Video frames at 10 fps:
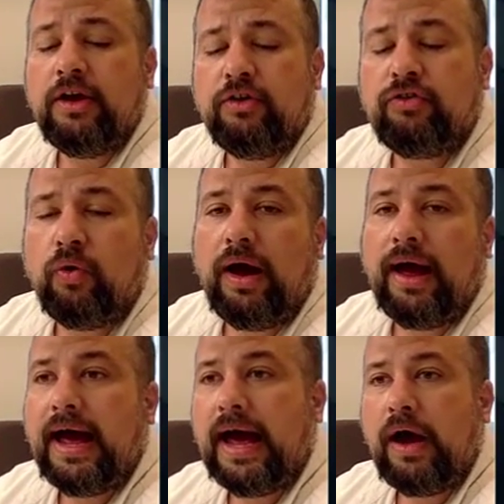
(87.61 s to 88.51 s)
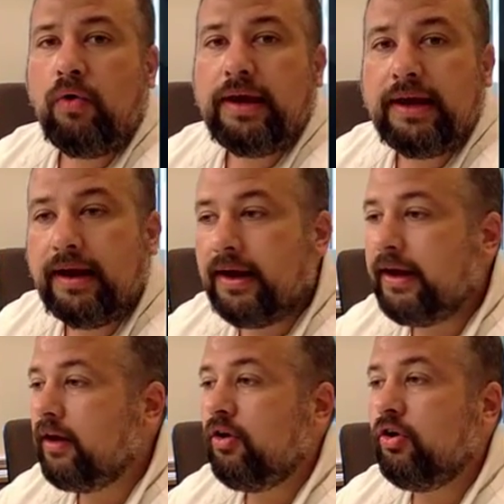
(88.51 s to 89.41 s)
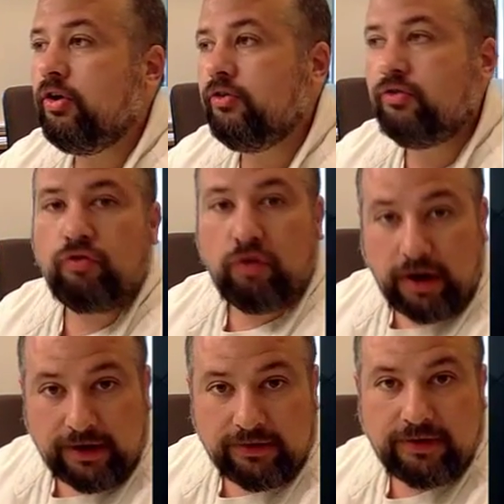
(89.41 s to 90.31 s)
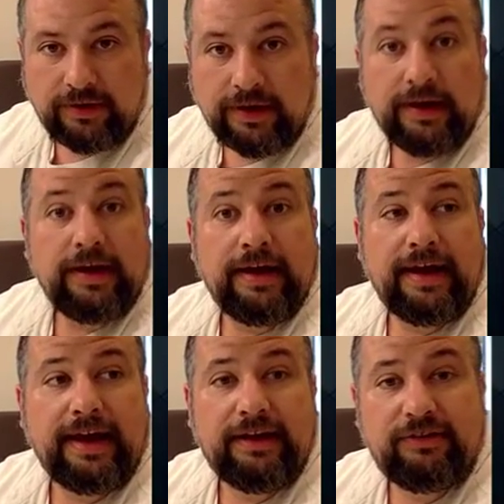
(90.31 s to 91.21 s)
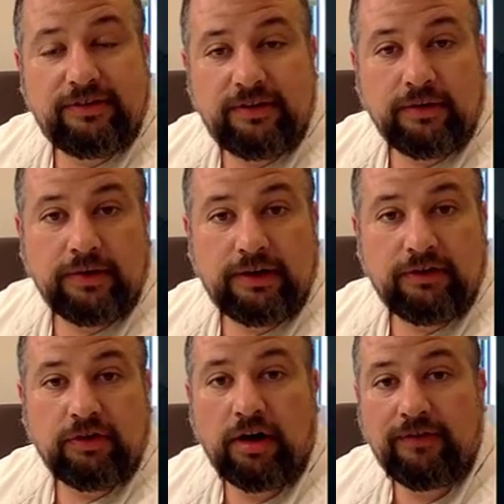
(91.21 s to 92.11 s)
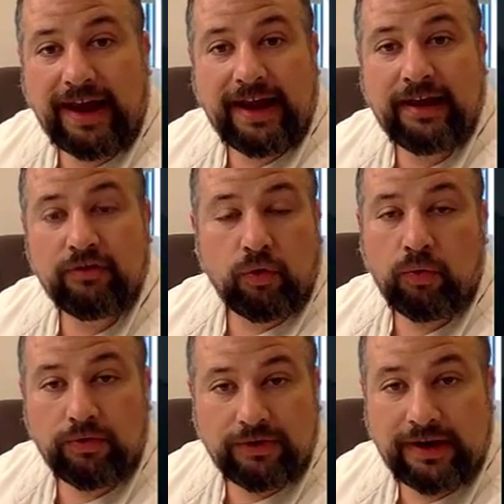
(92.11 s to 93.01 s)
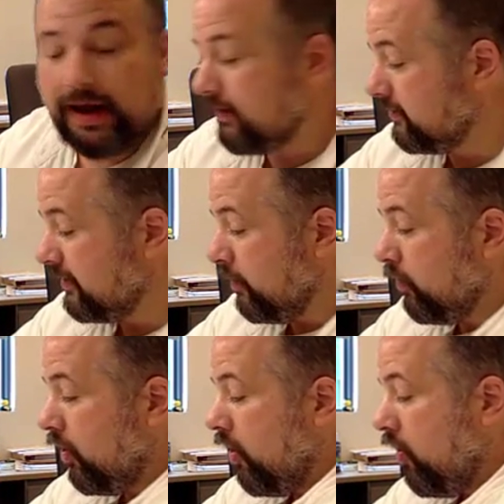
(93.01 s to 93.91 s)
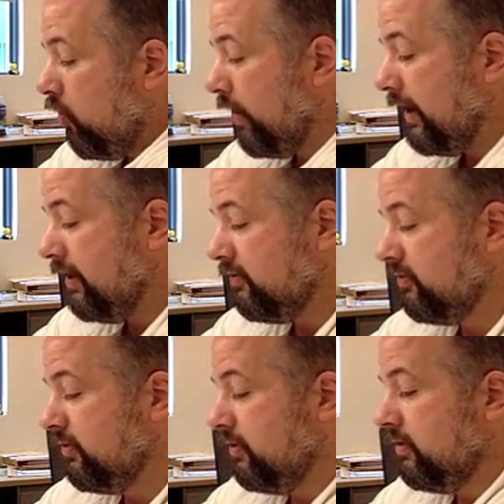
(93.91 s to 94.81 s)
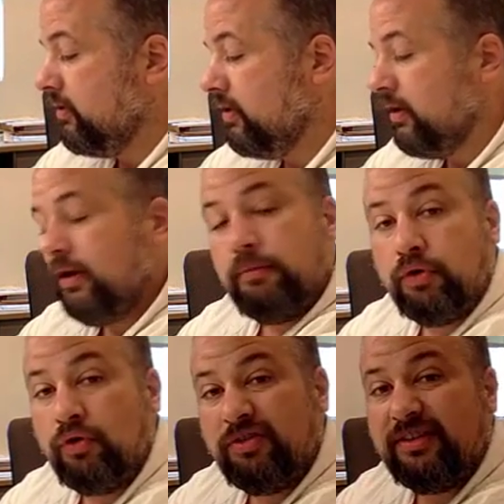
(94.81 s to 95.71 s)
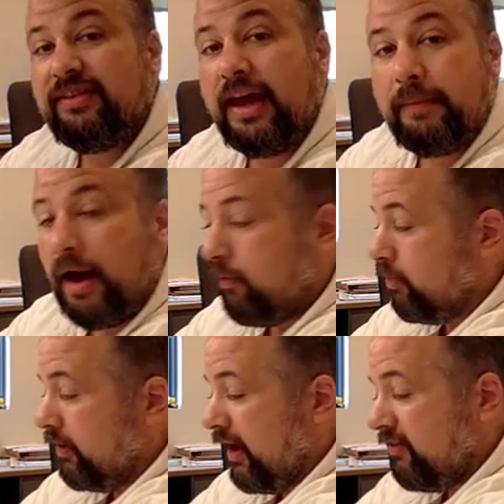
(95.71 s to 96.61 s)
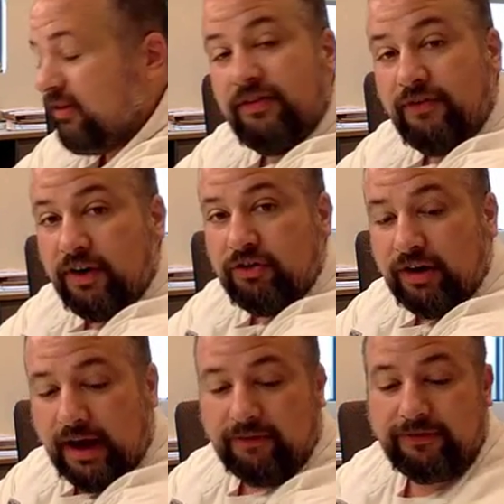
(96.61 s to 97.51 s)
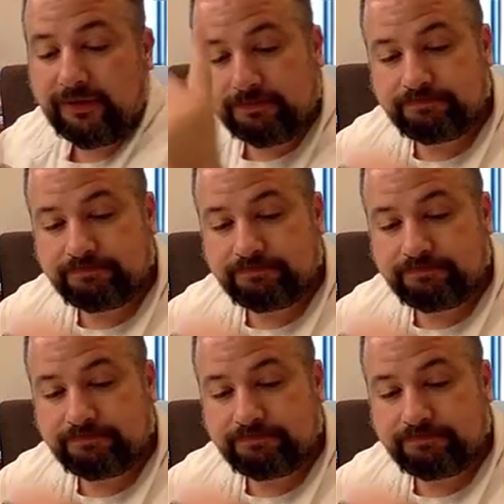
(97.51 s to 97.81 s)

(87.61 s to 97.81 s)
So how can I construct a series of ands, ors, and nots that will always produce the same output as this function F?